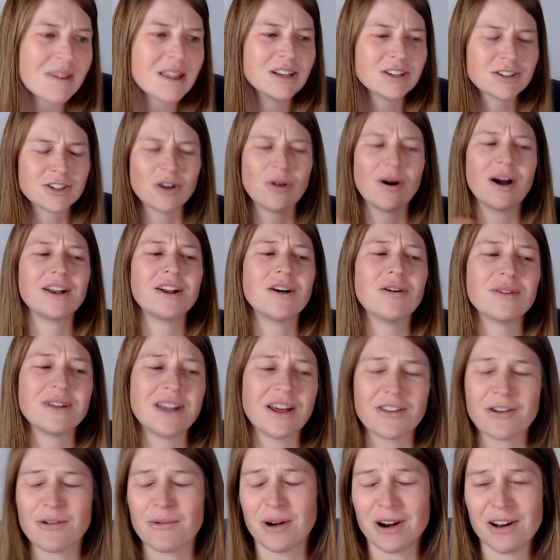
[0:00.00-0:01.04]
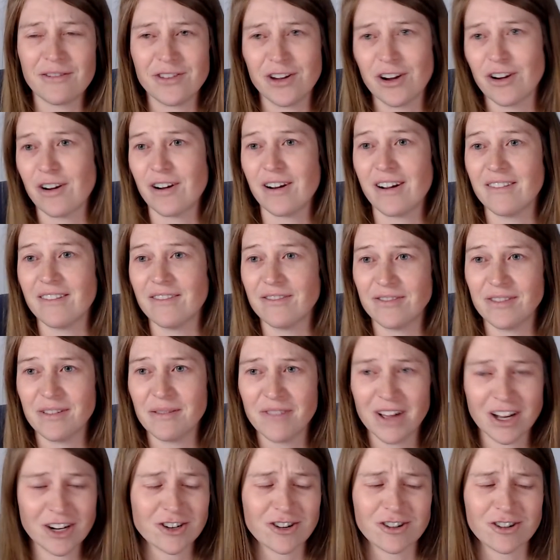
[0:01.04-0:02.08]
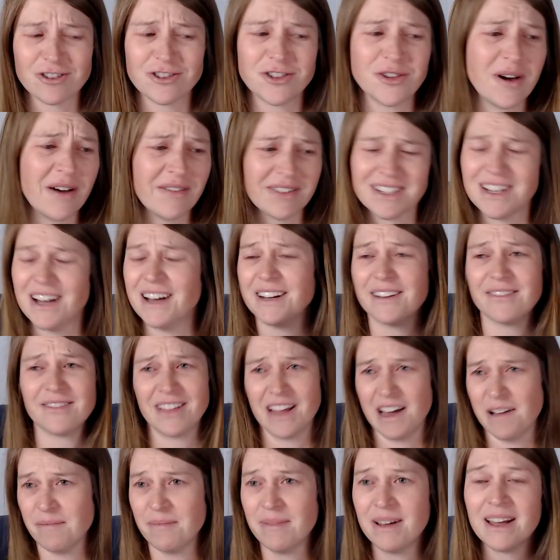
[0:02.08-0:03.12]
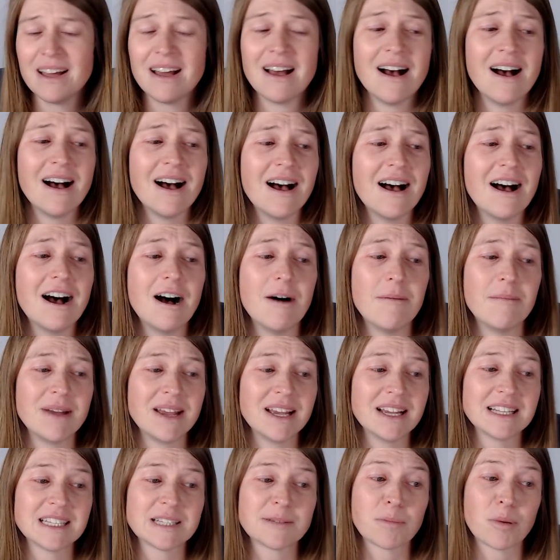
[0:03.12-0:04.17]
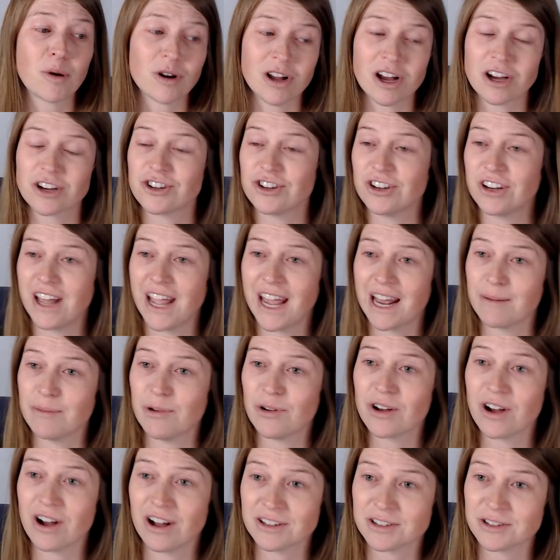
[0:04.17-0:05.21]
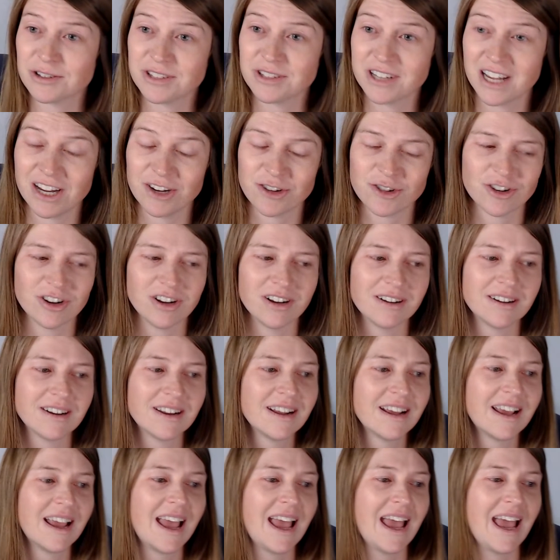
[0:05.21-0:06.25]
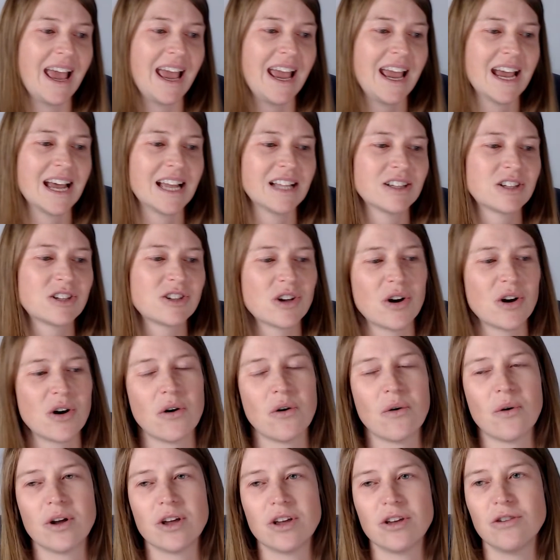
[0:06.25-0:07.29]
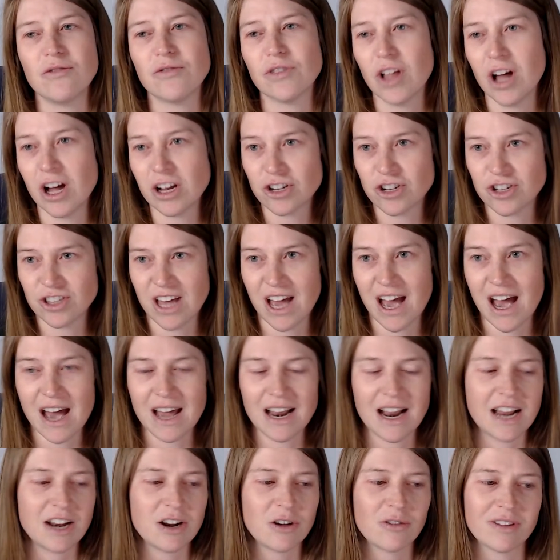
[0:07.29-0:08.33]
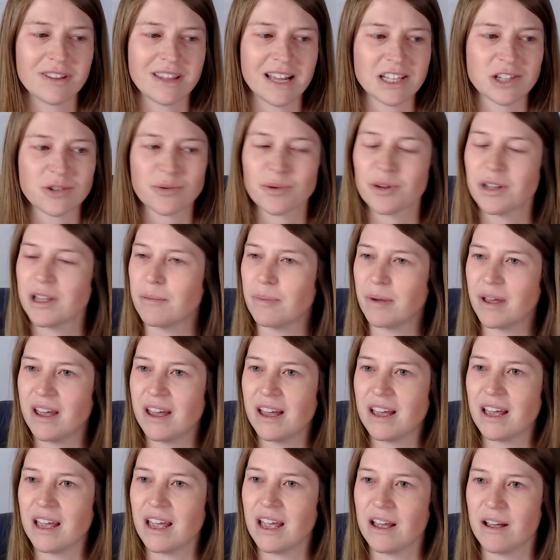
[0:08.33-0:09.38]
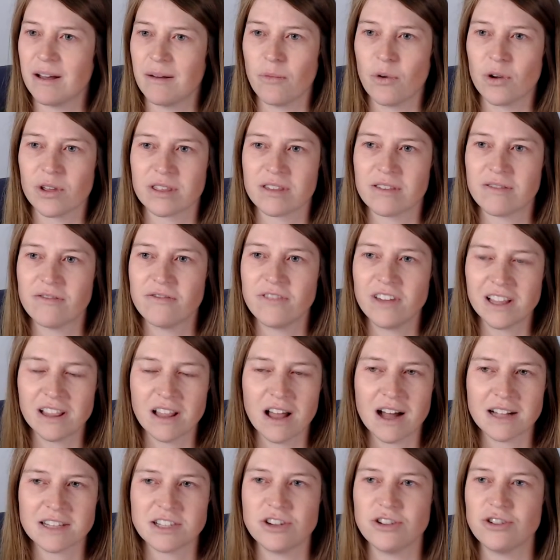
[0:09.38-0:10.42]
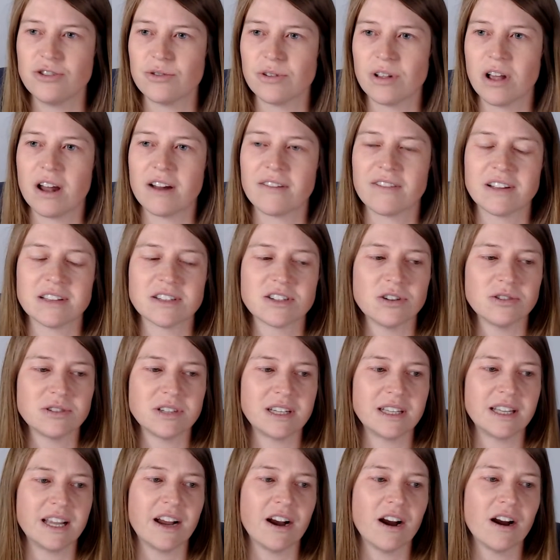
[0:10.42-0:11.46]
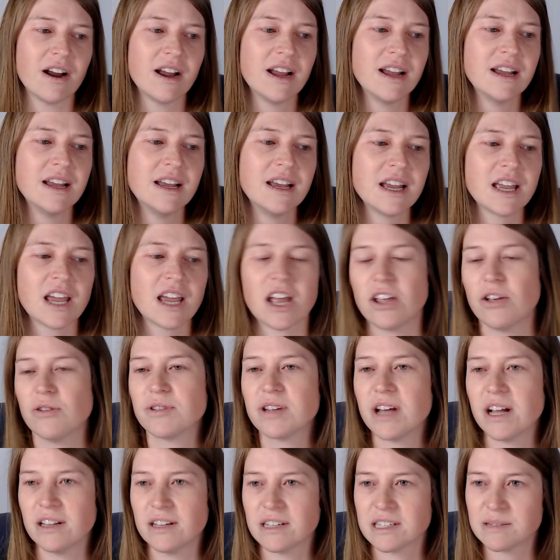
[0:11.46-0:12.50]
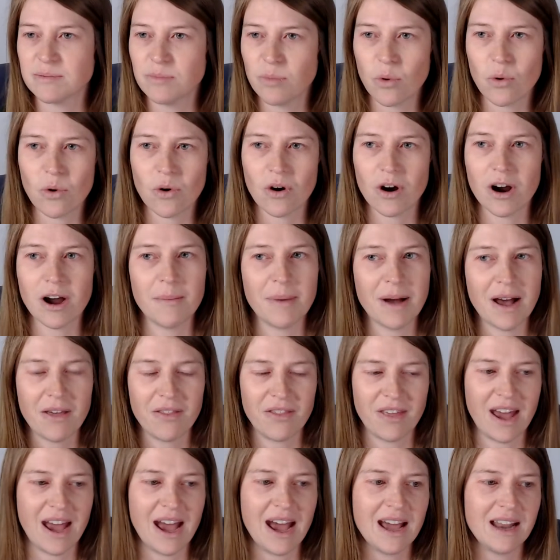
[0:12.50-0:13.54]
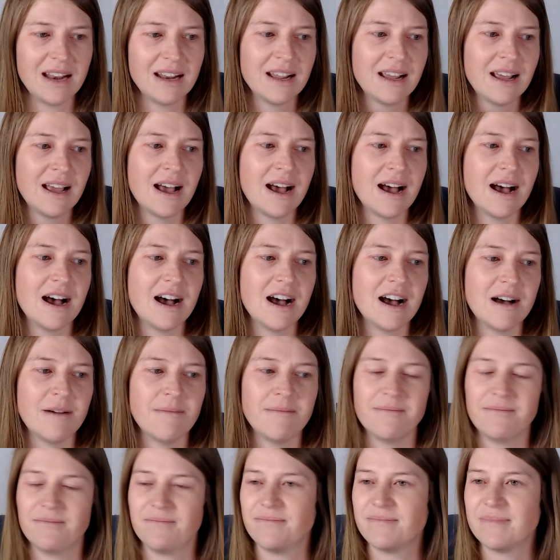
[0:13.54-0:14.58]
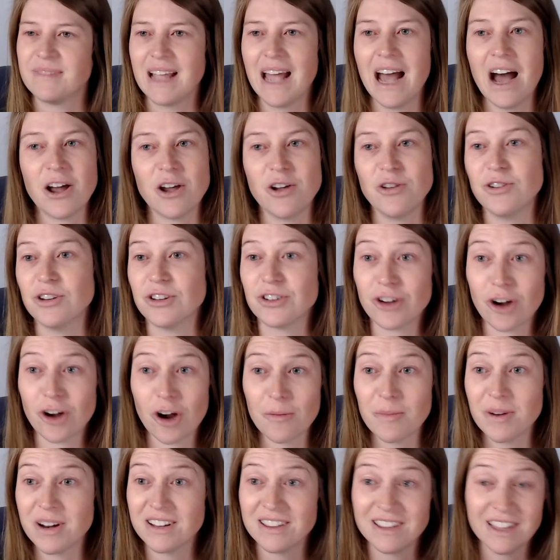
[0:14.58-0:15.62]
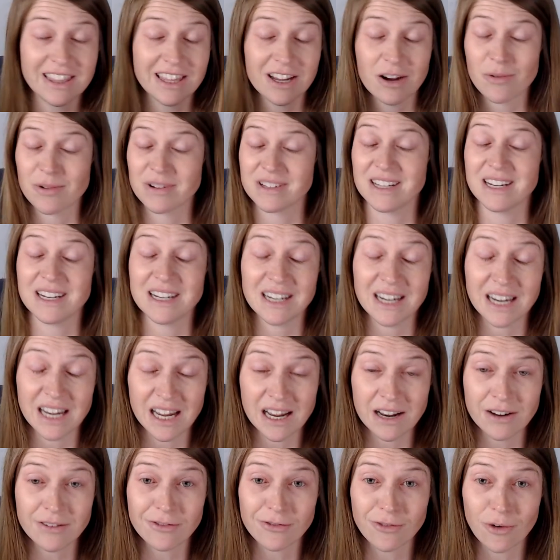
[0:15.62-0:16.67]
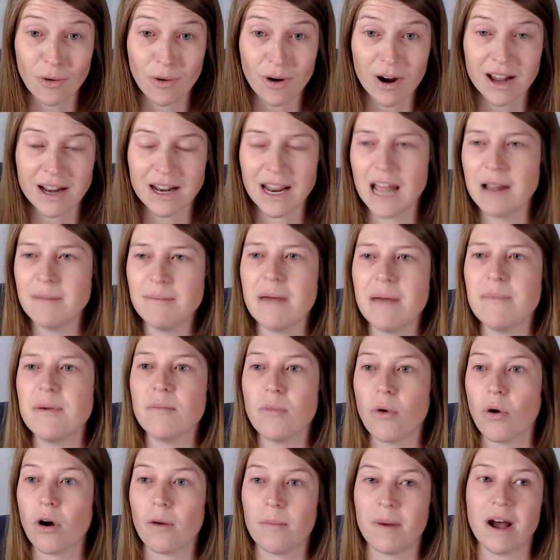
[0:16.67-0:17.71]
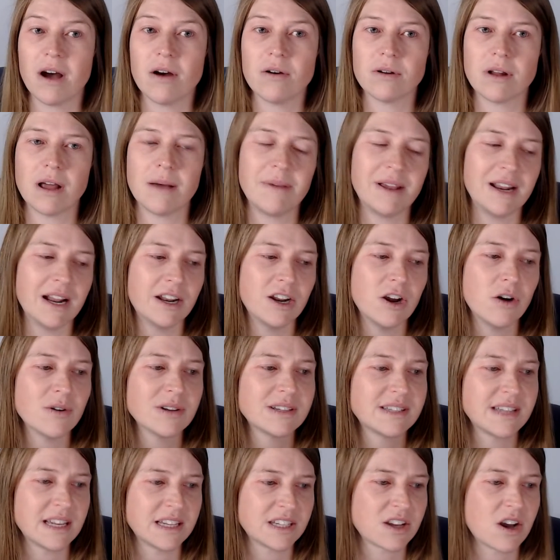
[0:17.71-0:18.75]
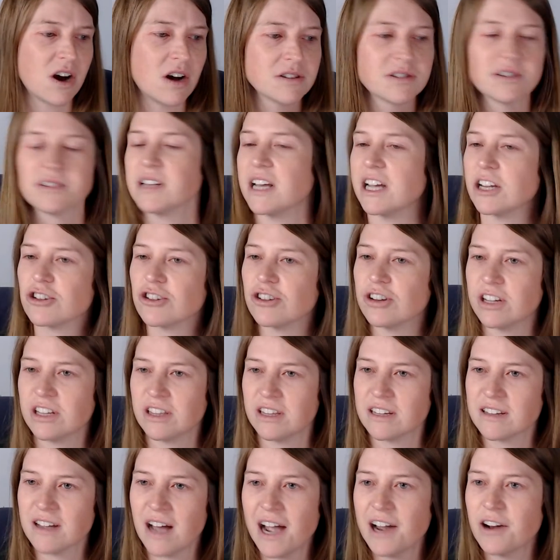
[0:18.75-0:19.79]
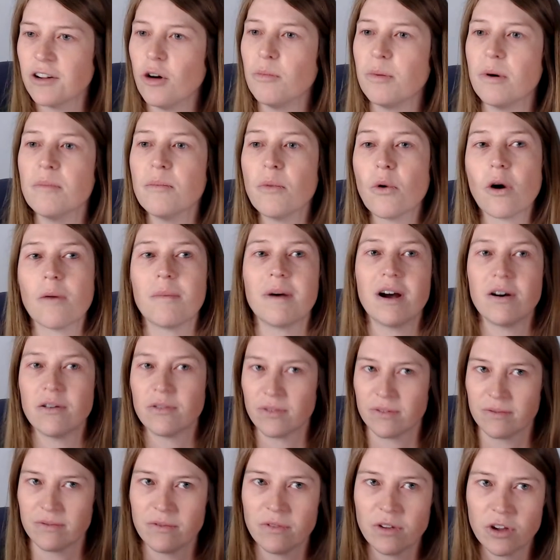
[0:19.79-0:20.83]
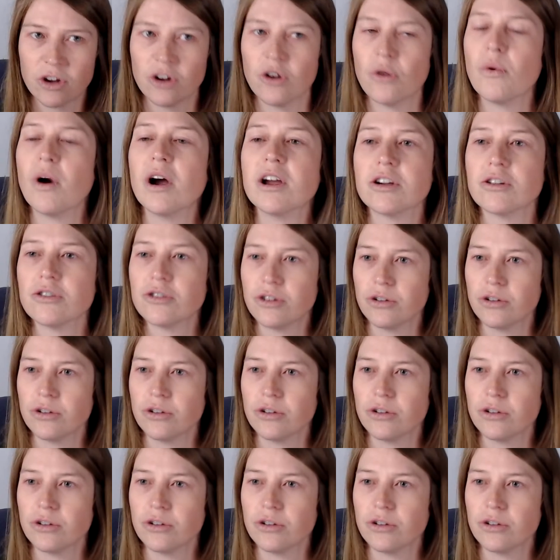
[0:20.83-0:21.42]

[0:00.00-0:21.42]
So I know another one of your ventures, you have a ton of them, is production animal consultation. And so you've launched that. I know that that's really big with feedlots, and do a lot of consulting there. Can you tell us more about that? How you determined that there was a need for it, and maybe more about, I know it says consultation in the title, but more about, what you're